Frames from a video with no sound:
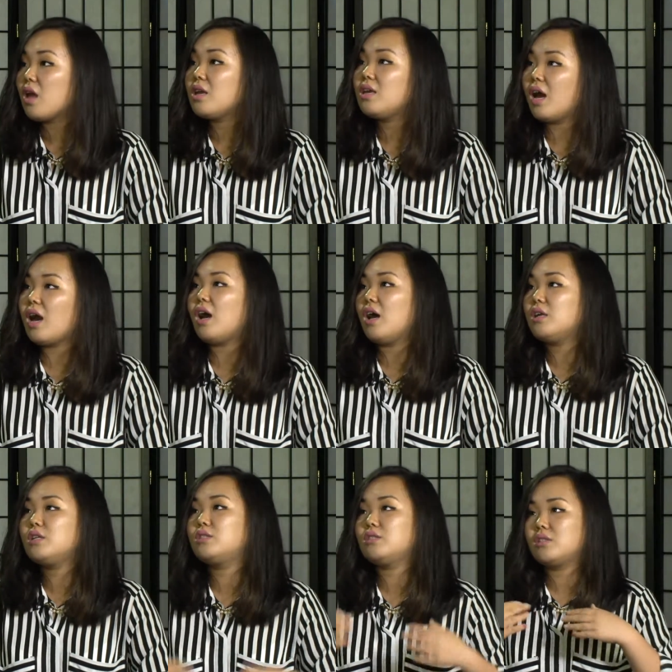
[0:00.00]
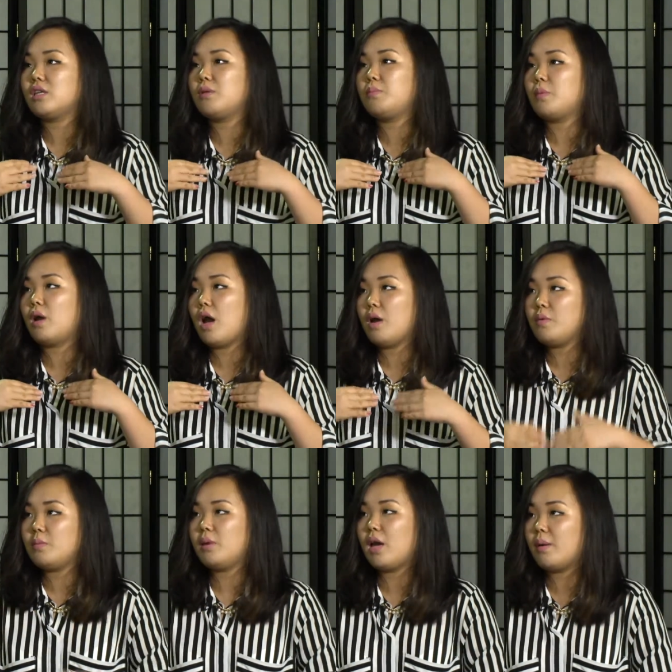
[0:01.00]
Yeah, it's just like I
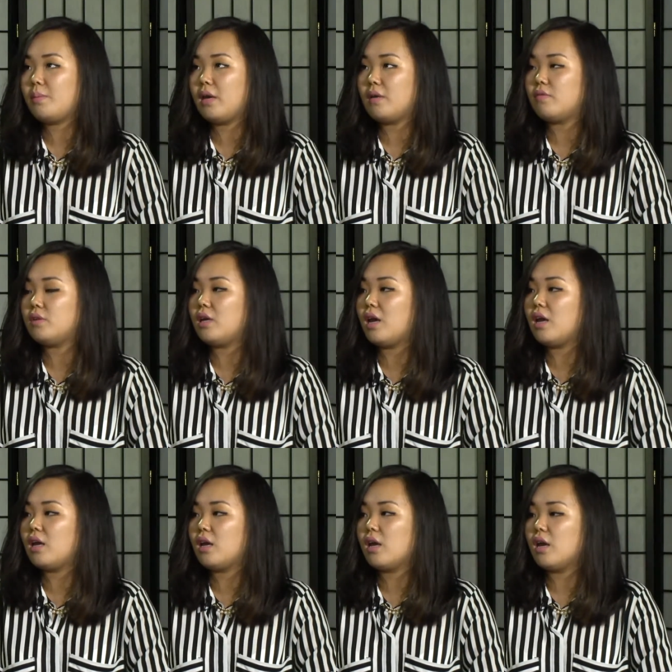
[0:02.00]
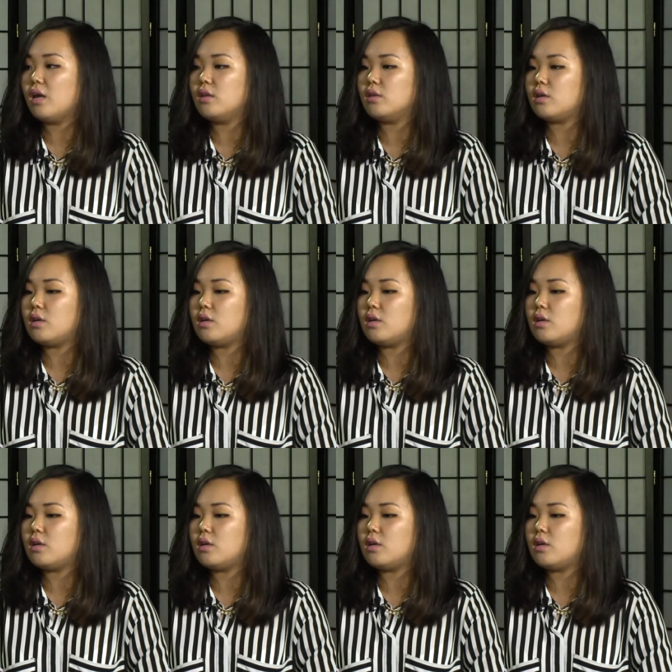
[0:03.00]
want to be happy every day and